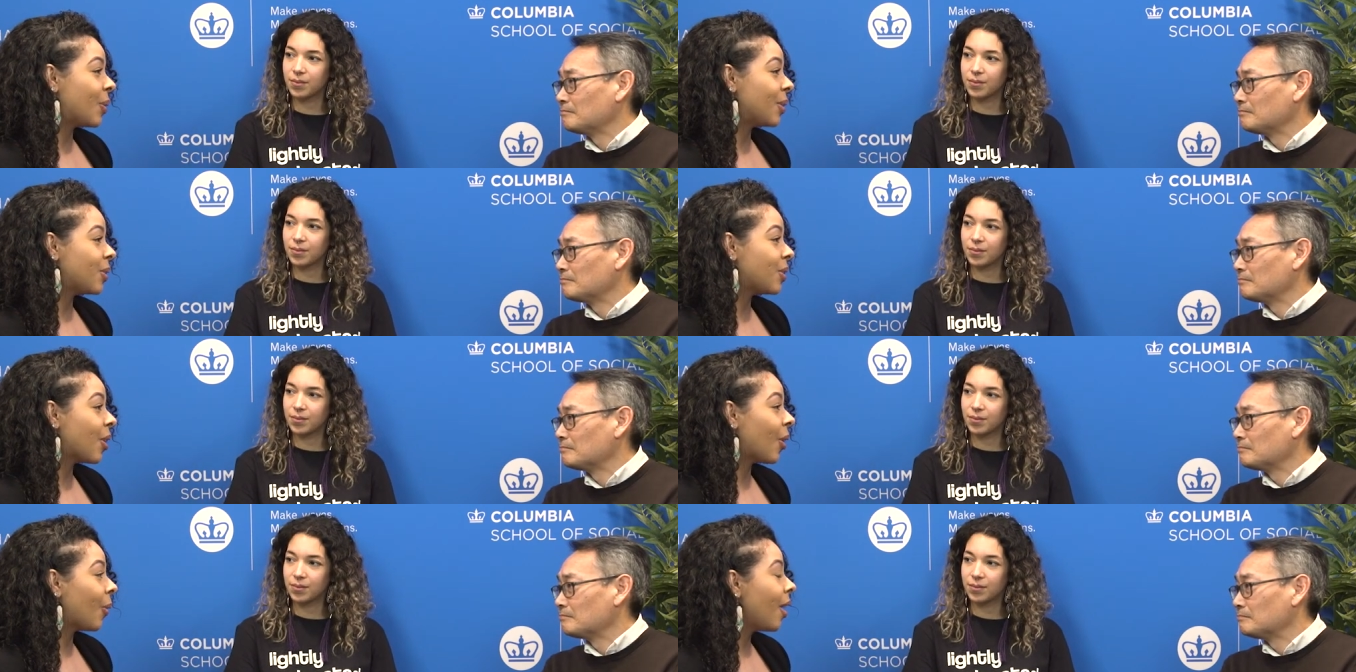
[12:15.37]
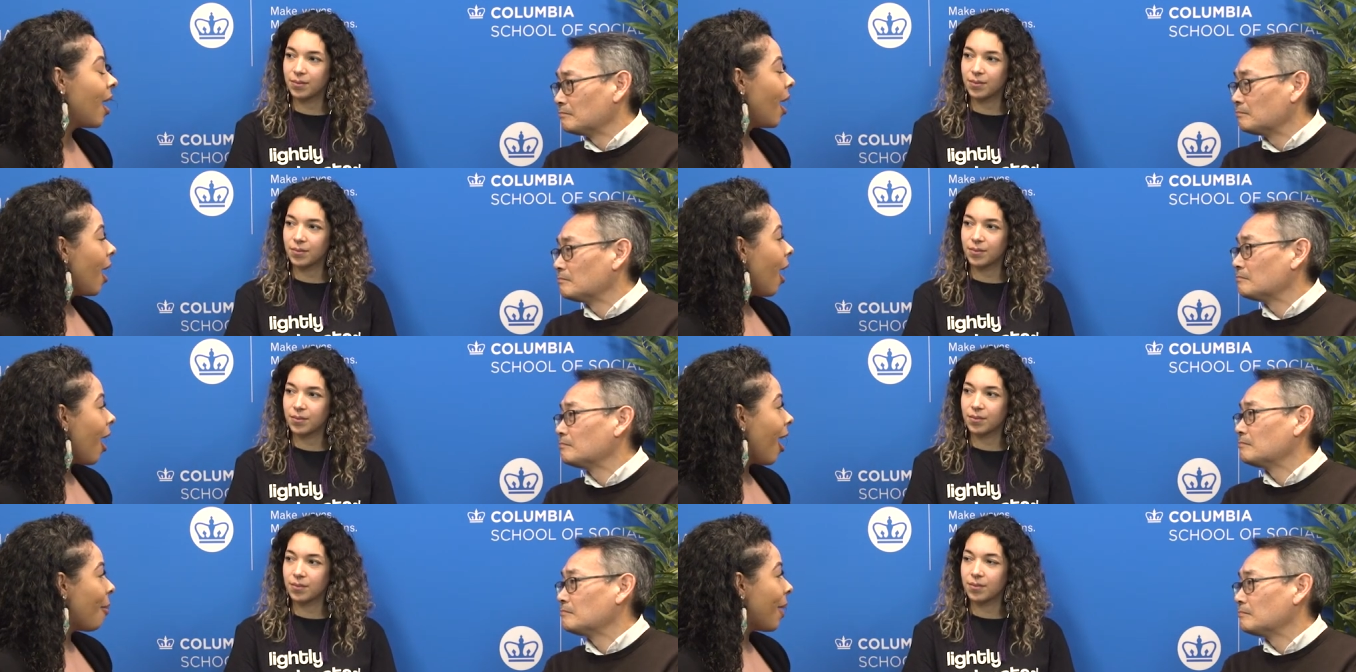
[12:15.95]
Speaker 1: And so
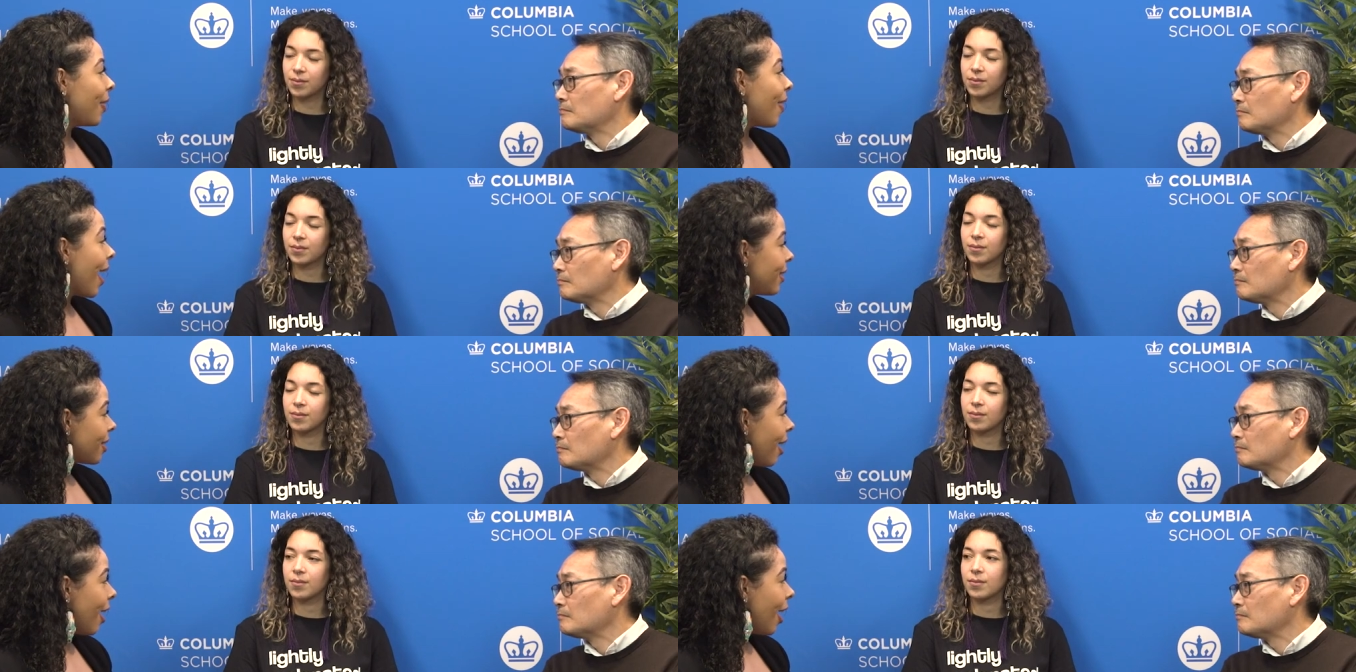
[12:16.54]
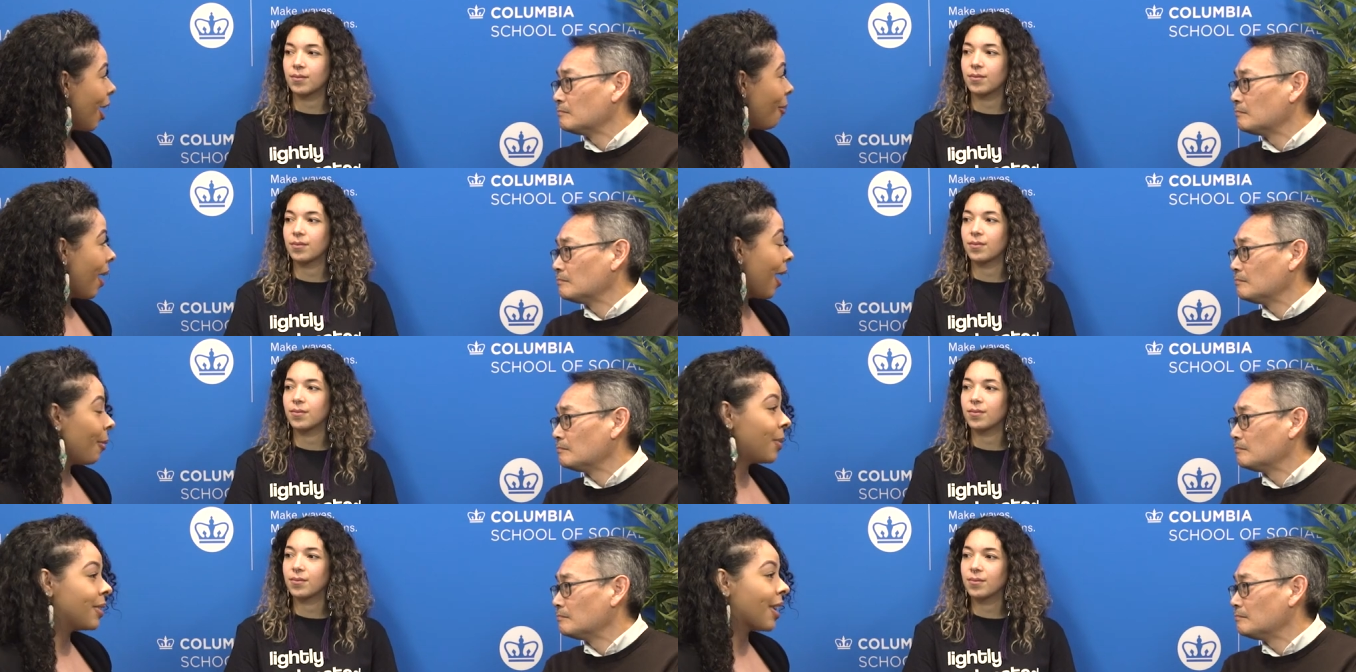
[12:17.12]
um, at that time,
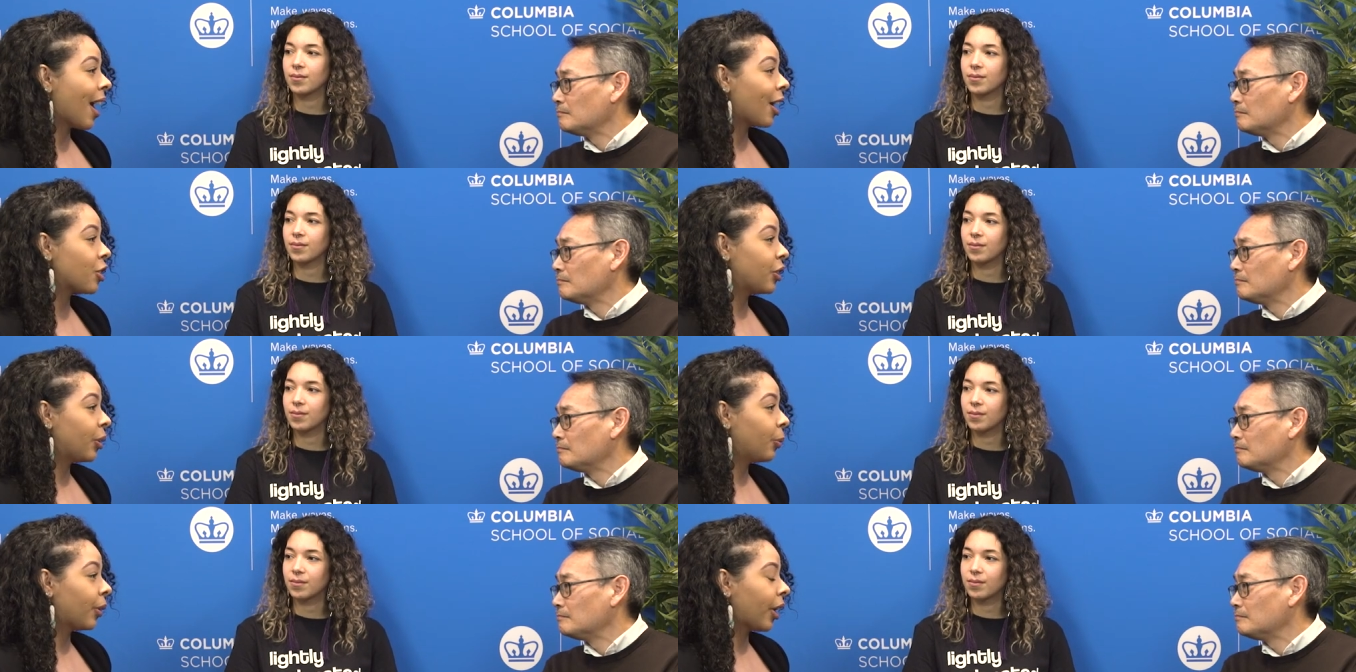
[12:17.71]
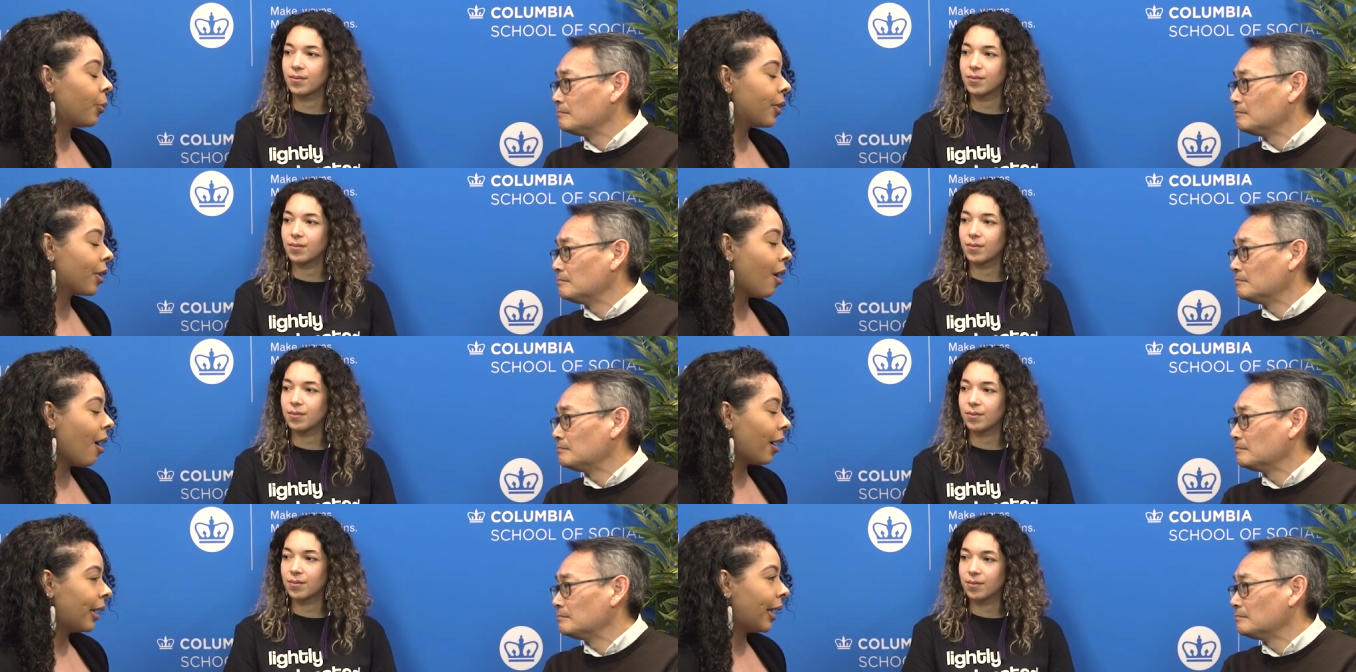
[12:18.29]
I was actually working with
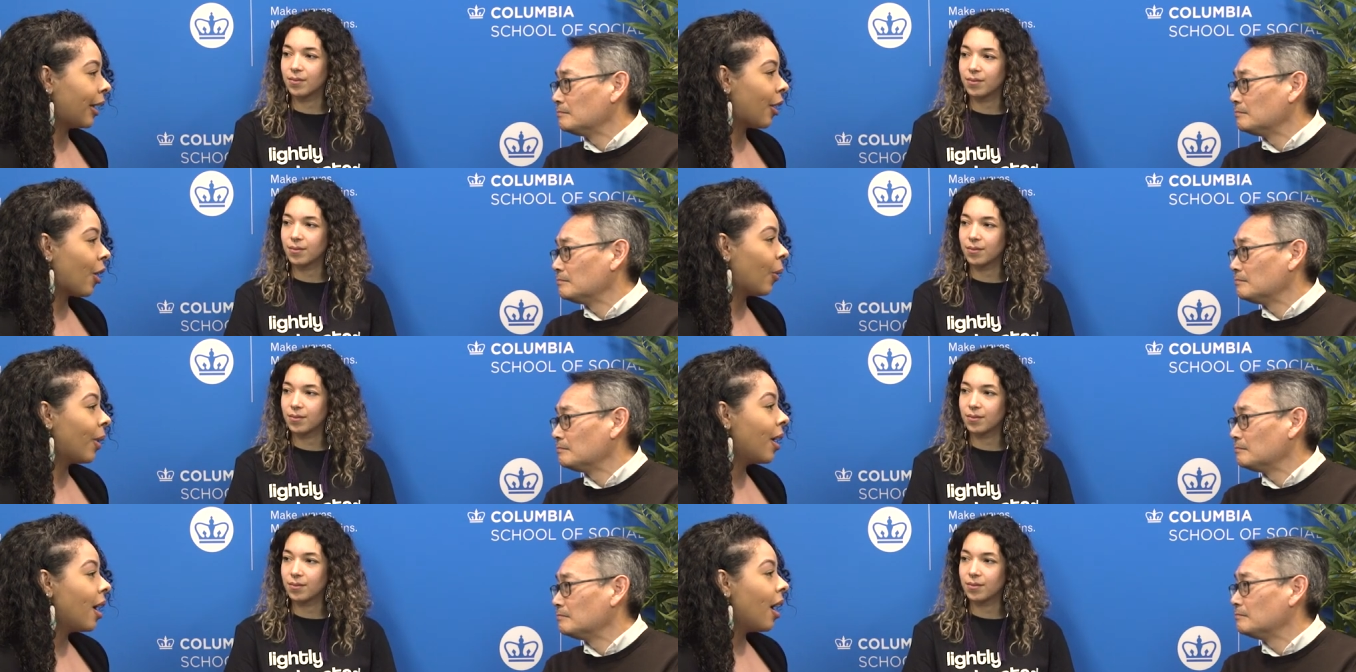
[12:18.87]
Kognito,